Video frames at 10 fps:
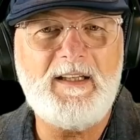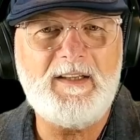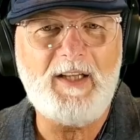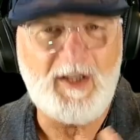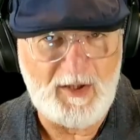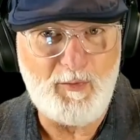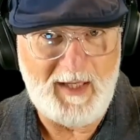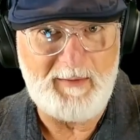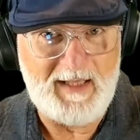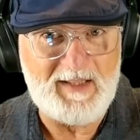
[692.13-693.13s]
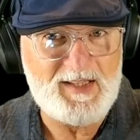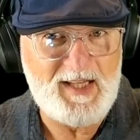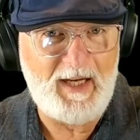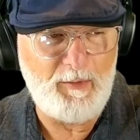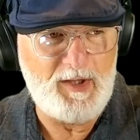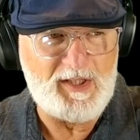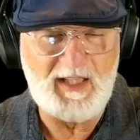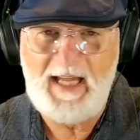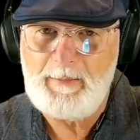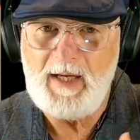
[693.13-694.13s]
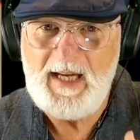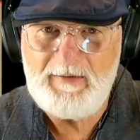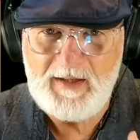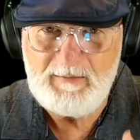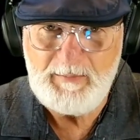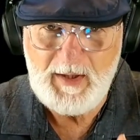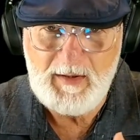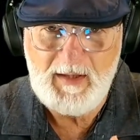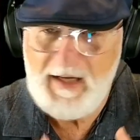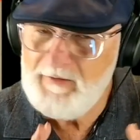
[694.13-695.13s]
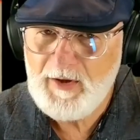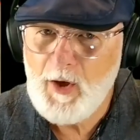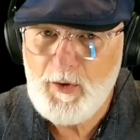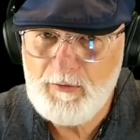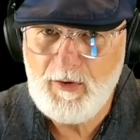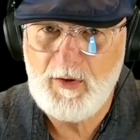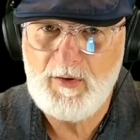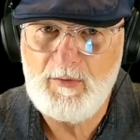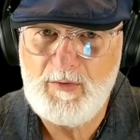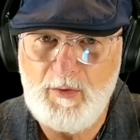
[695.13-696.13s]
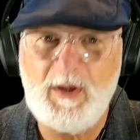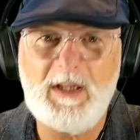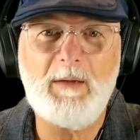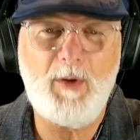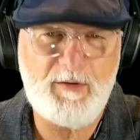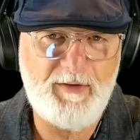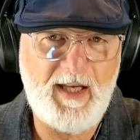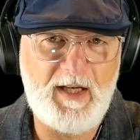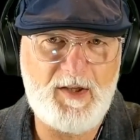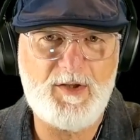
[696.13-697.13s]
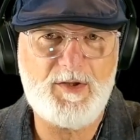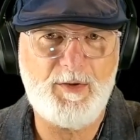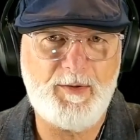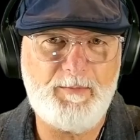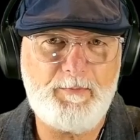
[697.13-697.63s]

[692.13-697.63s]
that I'd recommend staying with this clamp, even though you've got to do a little modification to it.